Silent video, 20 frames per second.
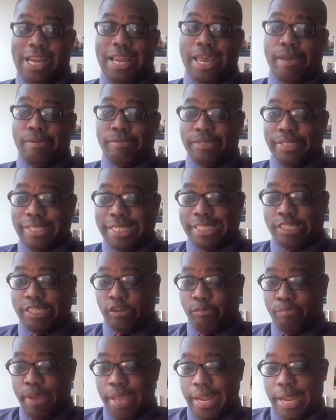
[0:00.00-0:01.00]
He was
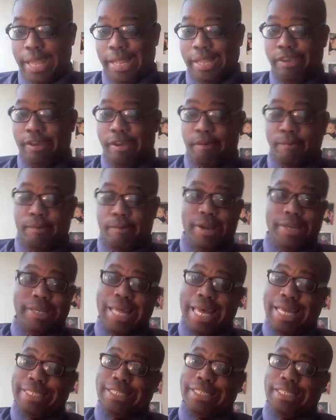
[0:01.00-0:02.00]
disobedient. You can read
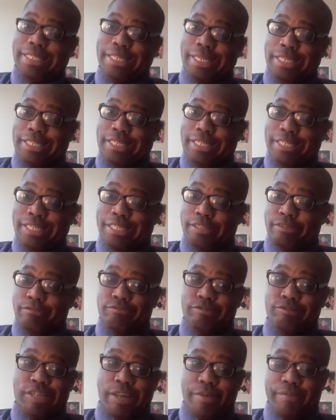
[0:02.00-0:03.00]
that in Genesis
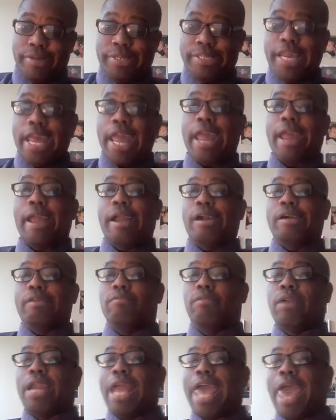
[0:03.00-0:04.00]
2.17,
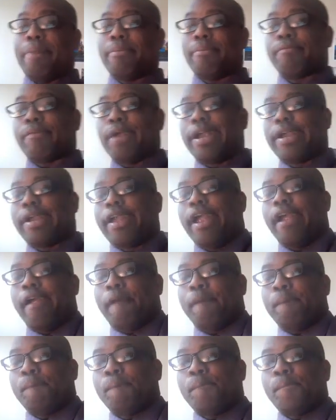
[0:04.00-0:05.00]
what happened right
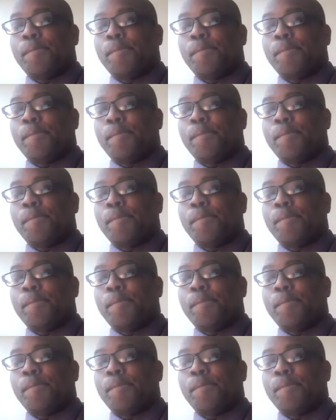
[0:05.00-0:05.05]
there,